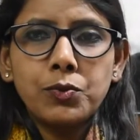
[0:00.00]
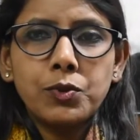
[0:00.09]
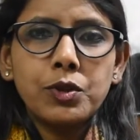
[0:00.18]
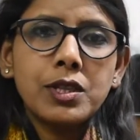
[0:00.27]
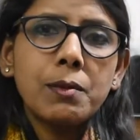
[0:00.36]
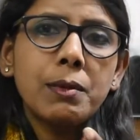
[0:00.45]
So
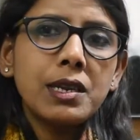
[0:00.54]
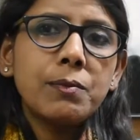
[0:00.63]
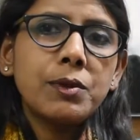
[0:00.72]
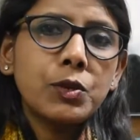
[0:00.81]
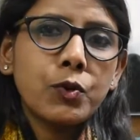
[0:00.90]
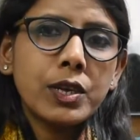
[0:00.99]
it's a multiple
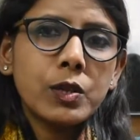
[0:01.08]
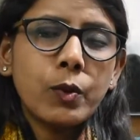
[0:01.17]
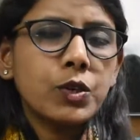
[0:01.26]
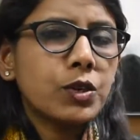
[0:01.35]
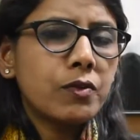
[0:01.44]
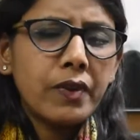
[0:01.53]
choice
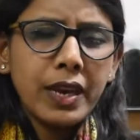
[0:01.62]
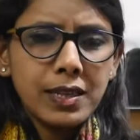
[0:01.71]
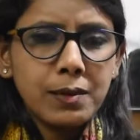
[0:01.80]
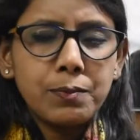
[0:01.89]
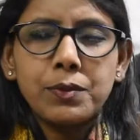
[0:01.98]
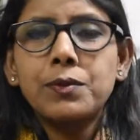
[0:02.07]
question, very
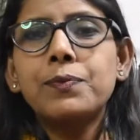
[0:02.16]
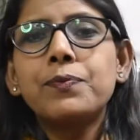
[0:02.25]
simple.